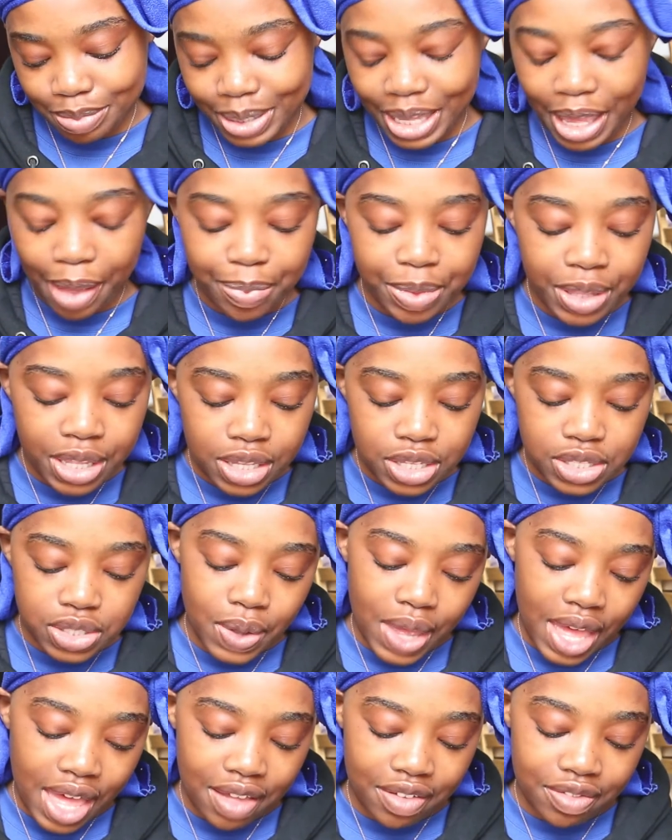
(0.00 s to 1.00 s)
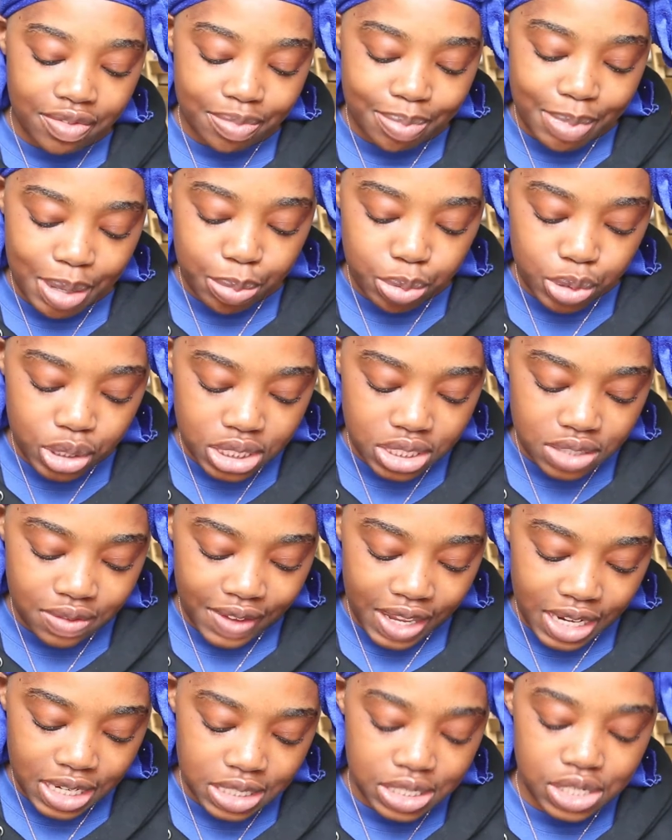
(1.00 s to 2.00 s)
But yeah, so I have my books
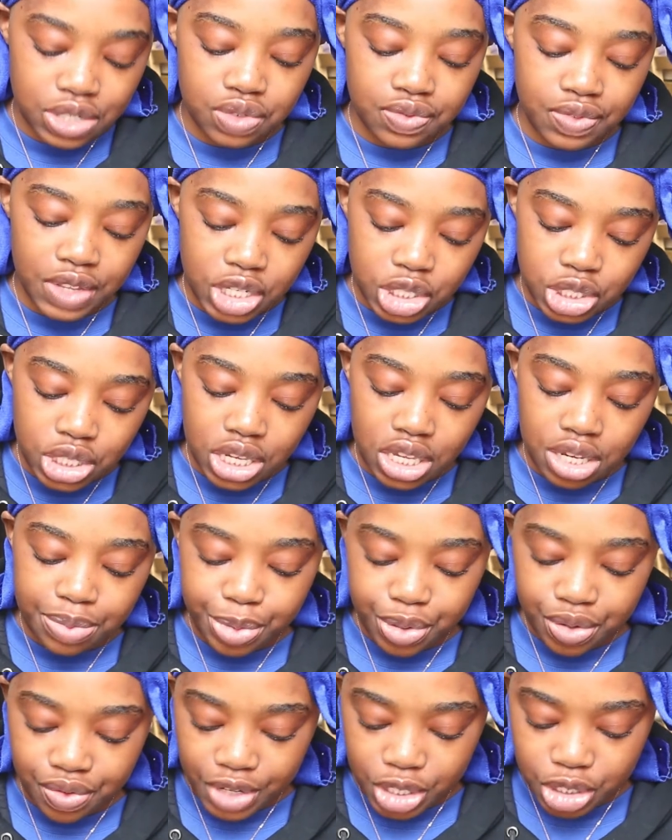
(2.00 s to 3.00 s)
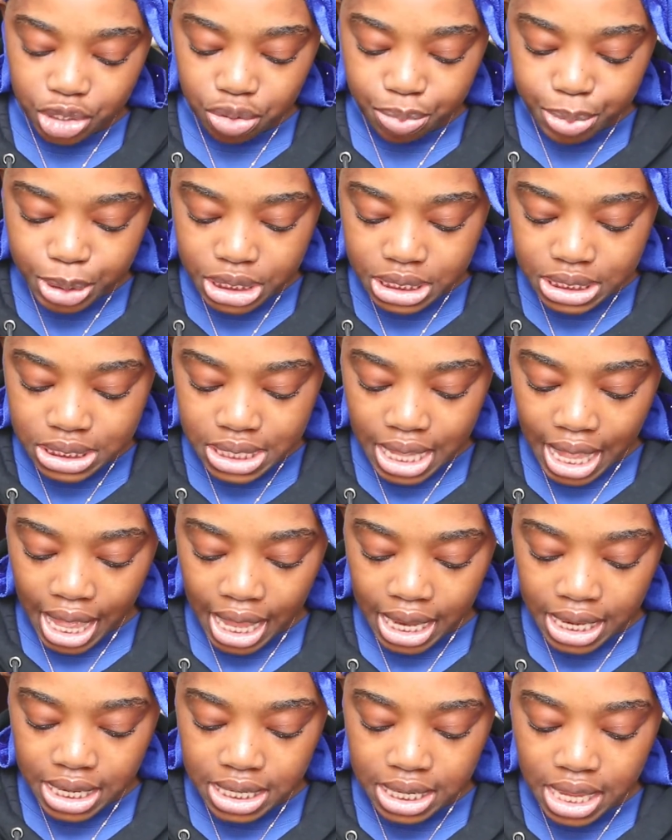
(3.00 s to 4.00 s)
divided into fiction, motivational books,
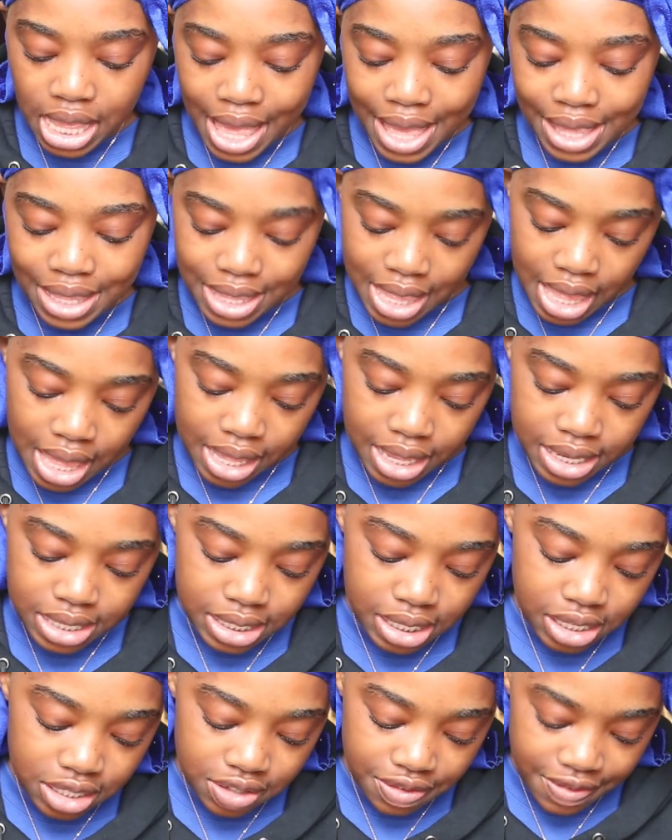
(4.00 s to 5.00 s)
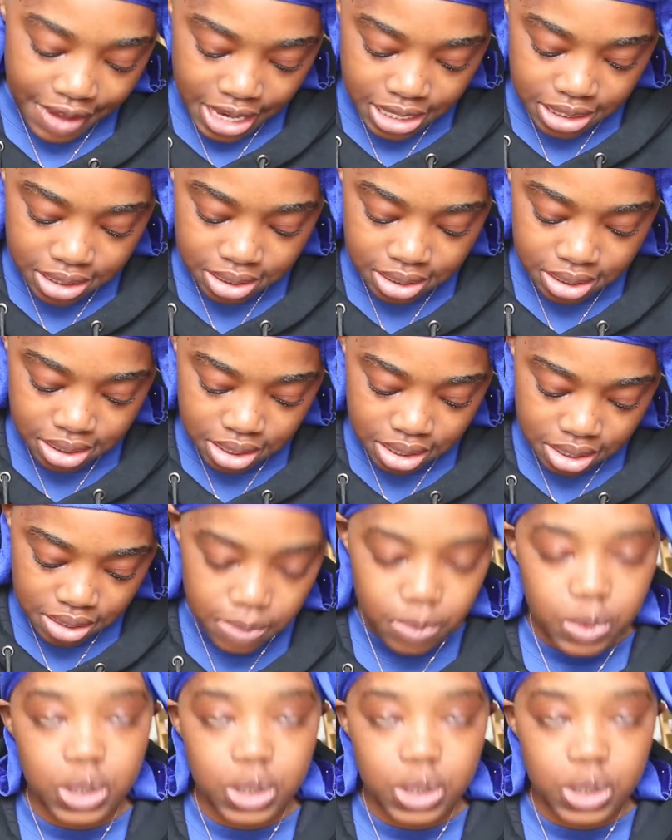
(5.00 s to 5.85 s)
and young adult fantasy,